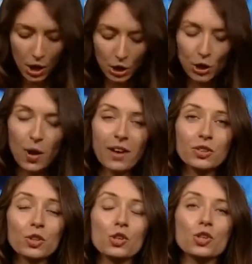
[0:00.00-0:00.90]
You know,
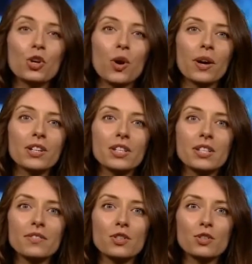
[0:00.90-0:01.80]
after your show, I
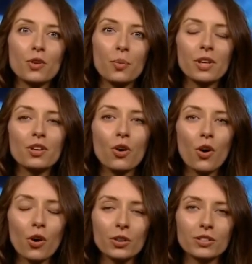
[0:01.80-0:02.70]
received so many
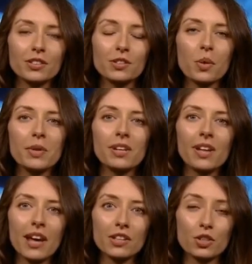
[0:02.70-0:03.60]
calls and so many
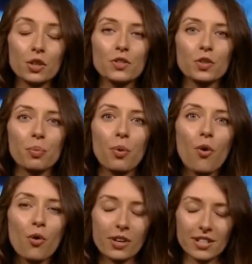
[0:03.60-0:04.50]
letters of
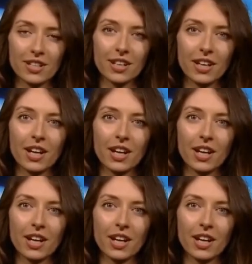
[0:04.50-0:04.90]
support.